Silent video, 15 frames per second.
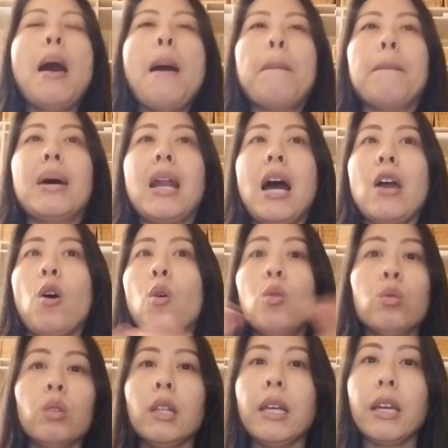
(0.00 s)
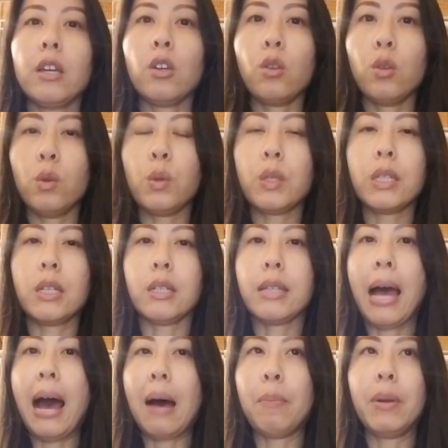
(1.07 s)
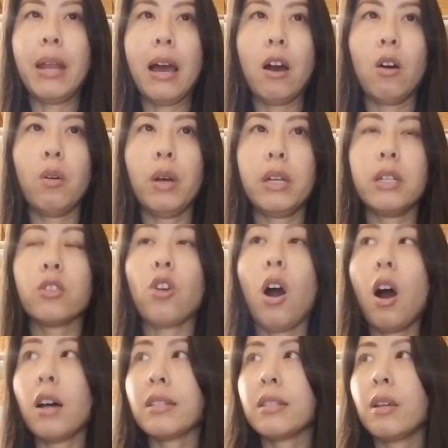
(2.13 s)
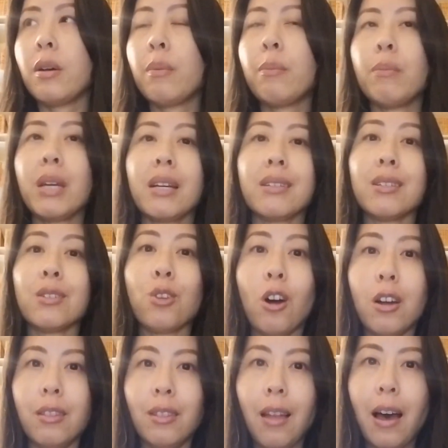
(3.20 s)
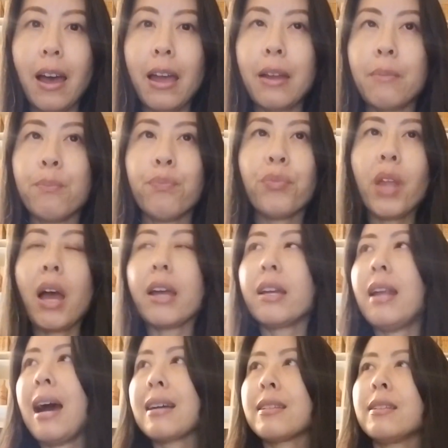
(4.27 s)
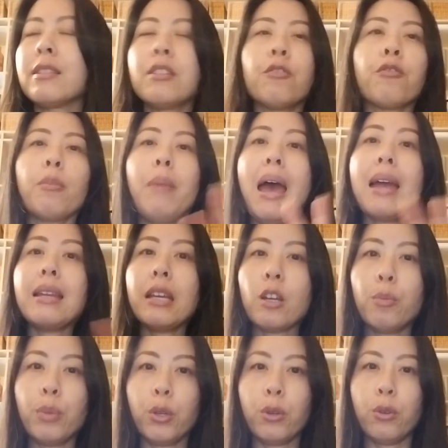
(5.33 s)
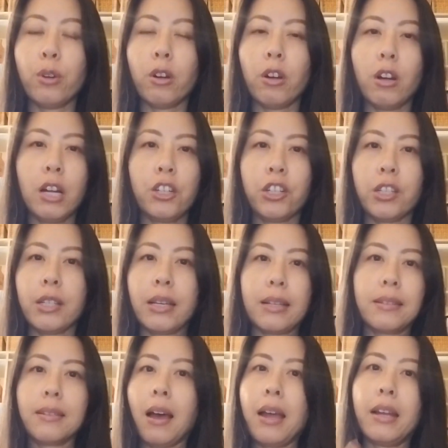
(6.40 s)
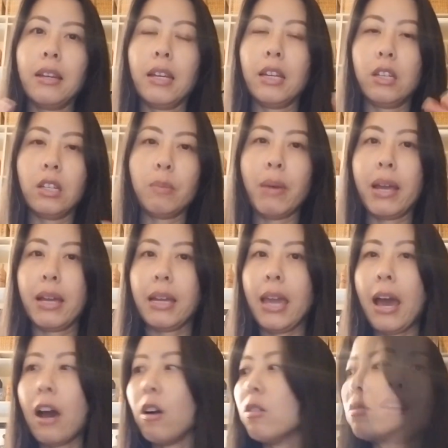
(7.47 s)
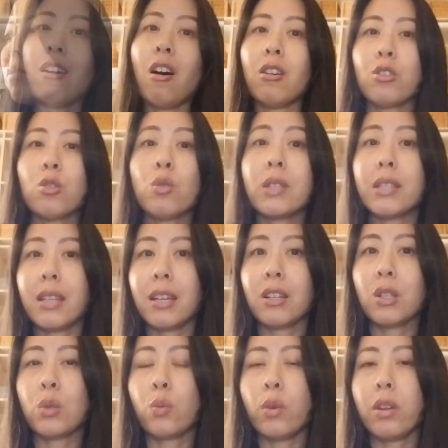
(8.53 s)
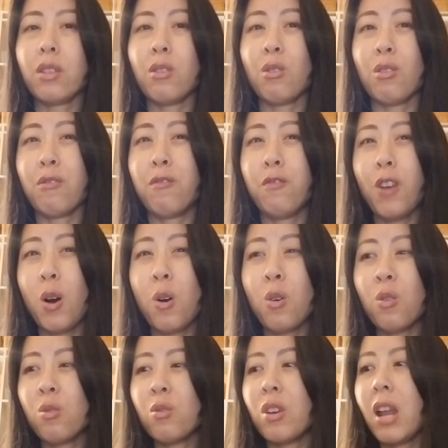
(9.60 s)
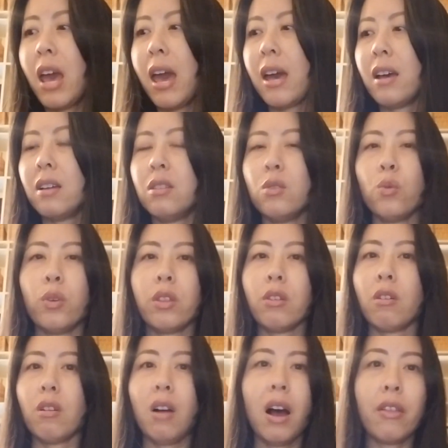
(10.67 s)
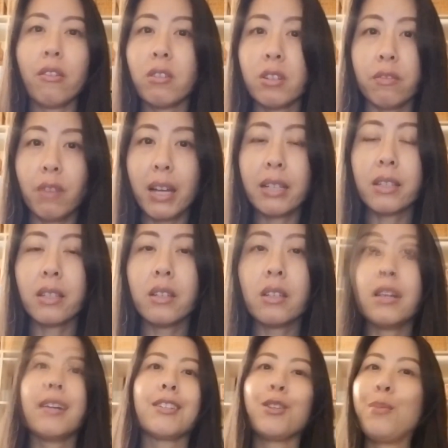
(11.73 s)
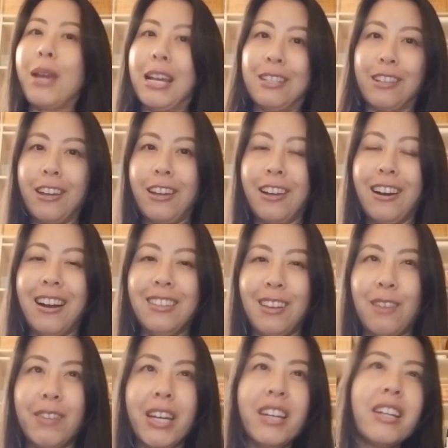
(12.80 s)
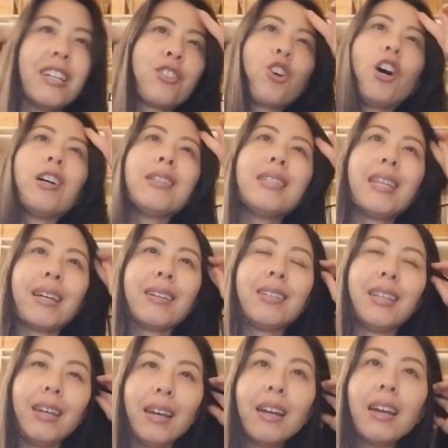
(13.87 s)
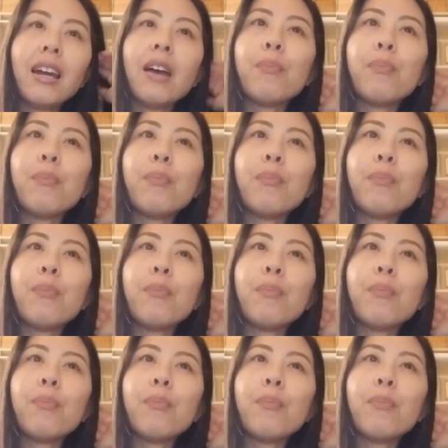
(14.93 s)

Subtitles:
But I only use this app now, and it's awesome because it's online. I can access it from any computer. I just like sign into my account. It also syncs with your phone and with your other devices. It's amazing. I love it. It's called TickTick.